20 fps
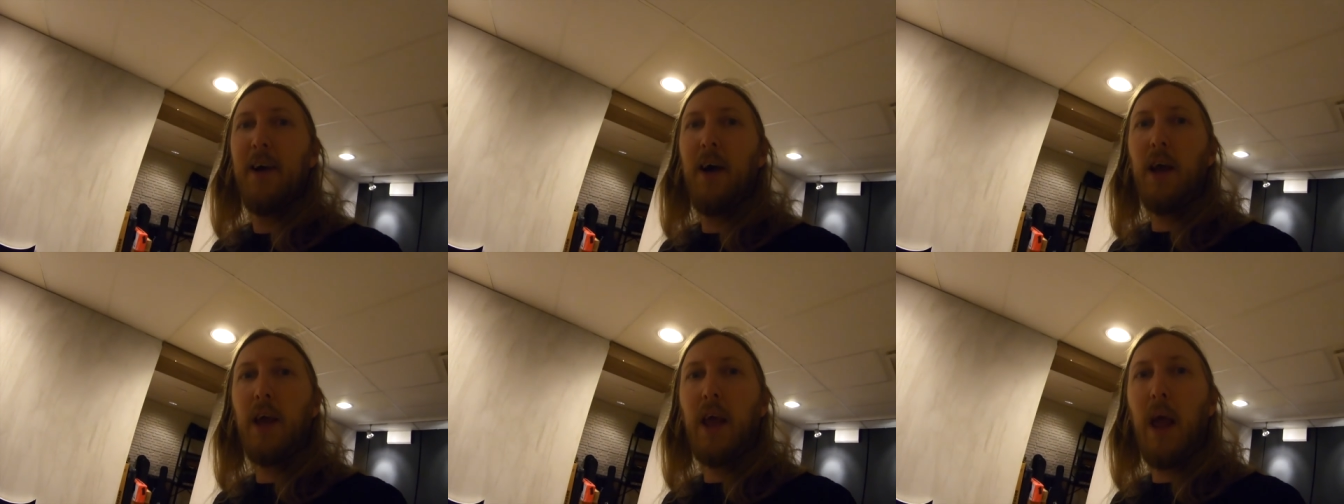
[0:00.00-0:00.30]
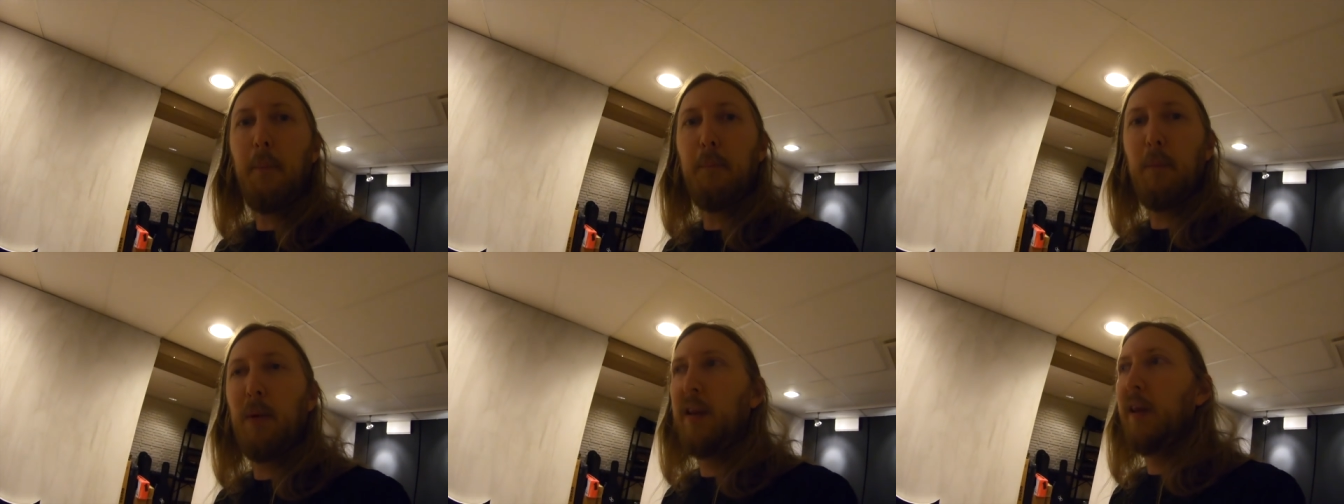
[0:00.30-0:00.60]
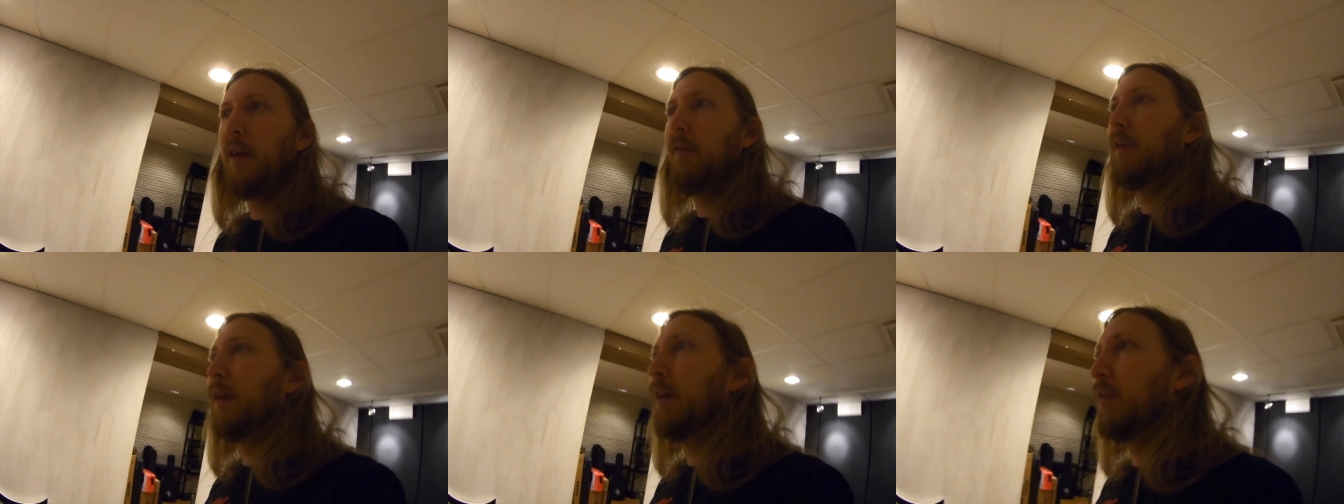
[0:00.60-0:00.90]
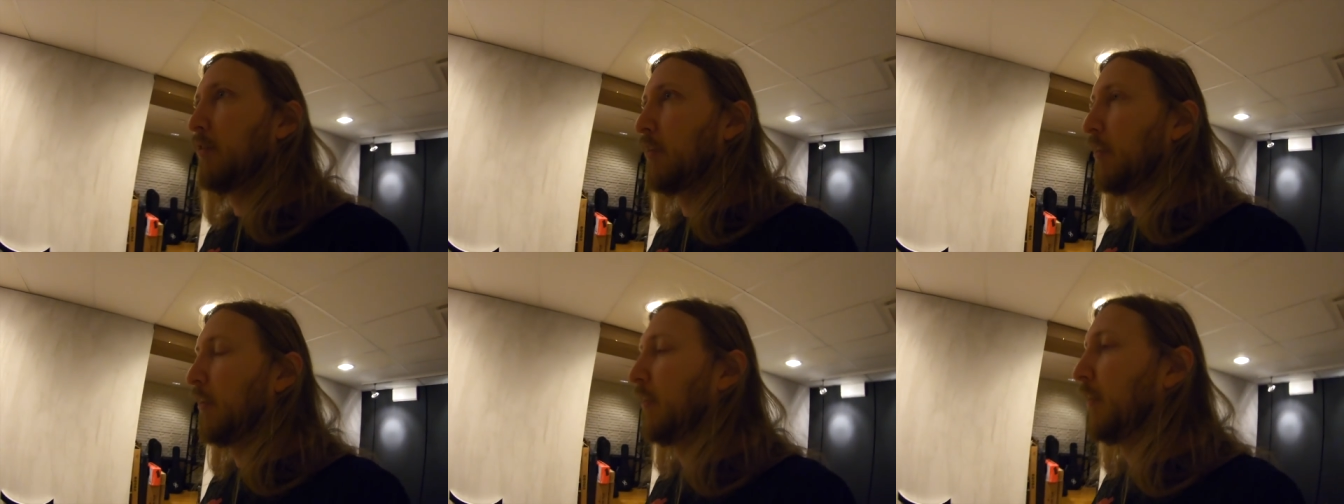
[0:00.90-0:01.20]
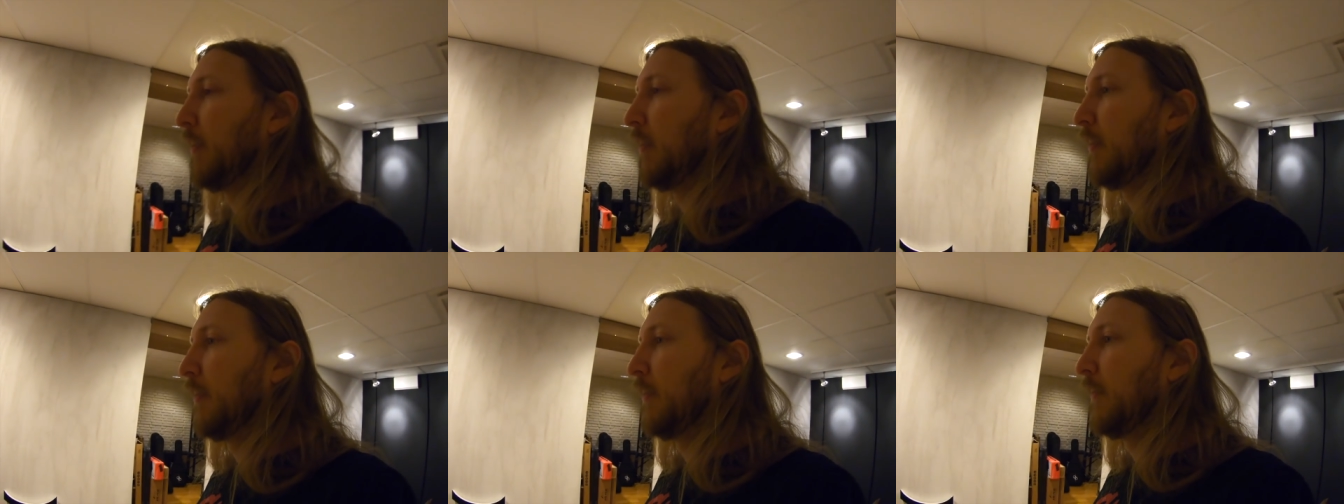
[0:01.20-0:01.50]
I can't believe this.
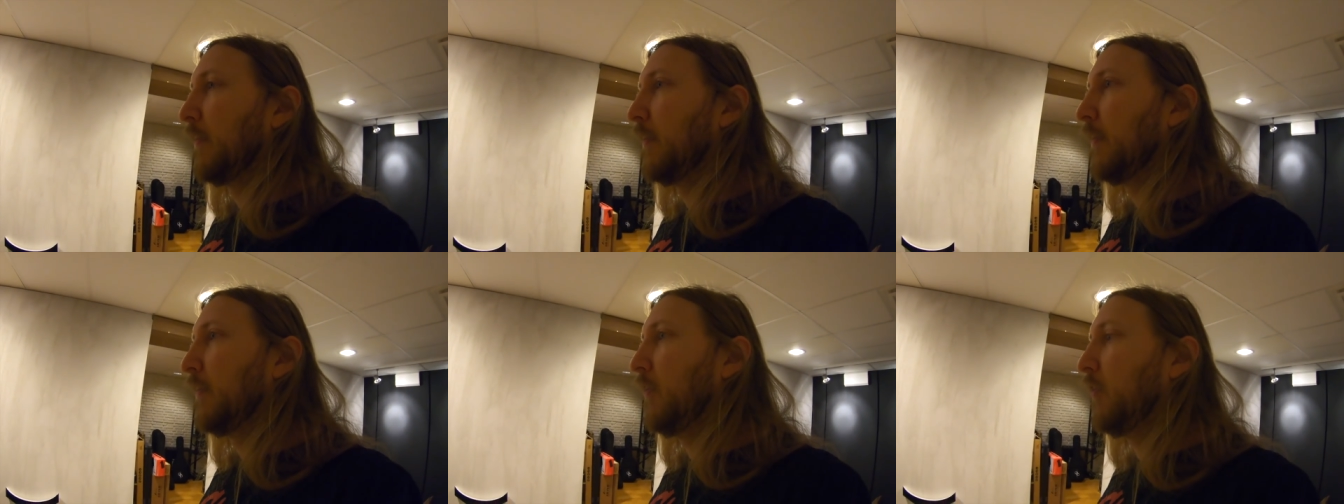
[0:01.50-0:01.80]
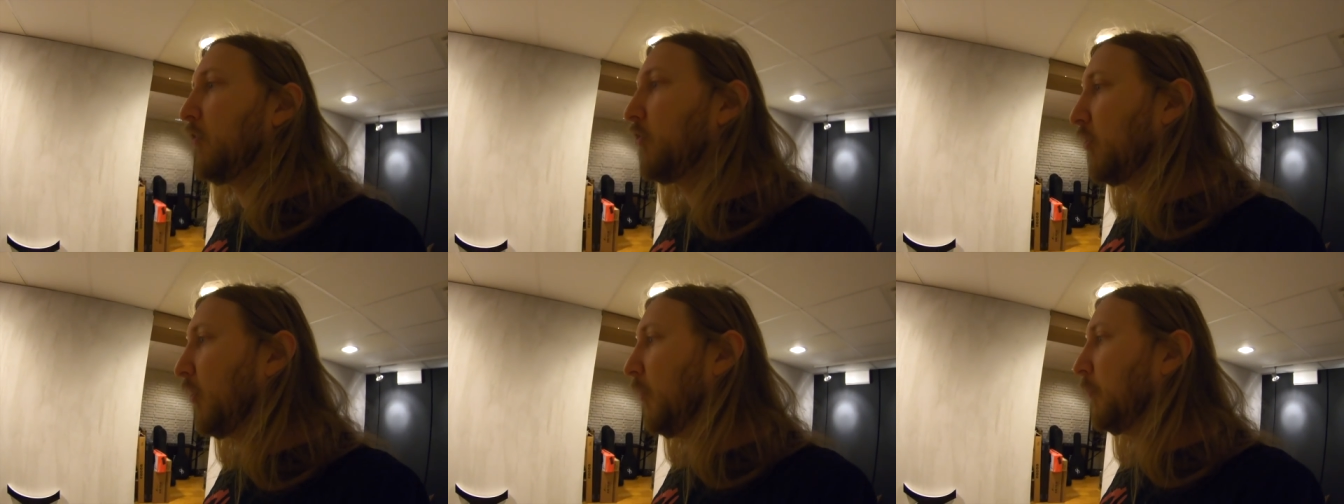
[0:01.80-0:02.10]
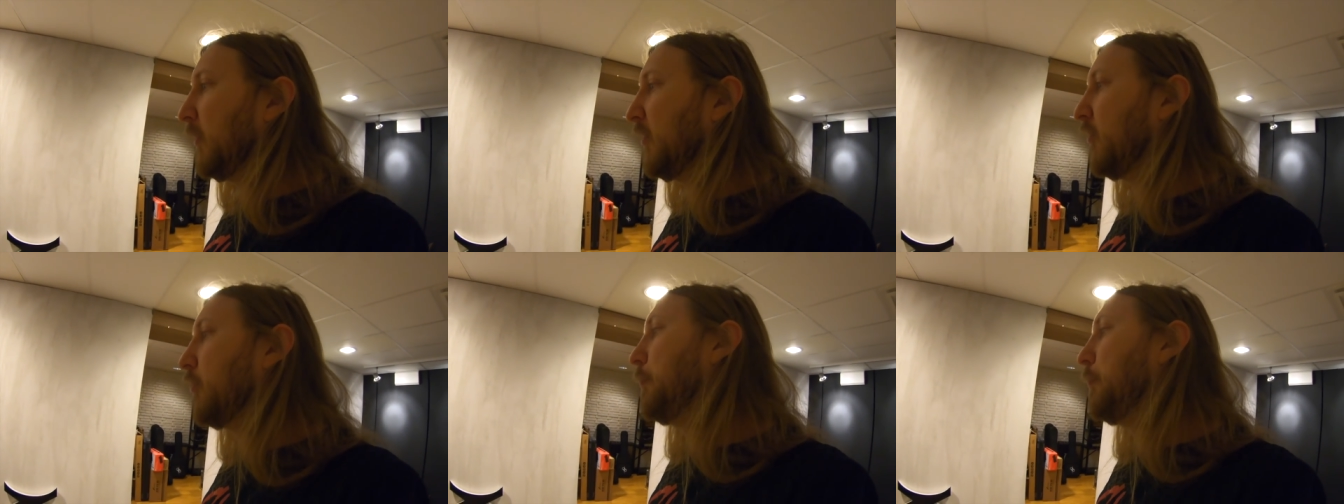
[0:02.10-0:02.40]
There's so much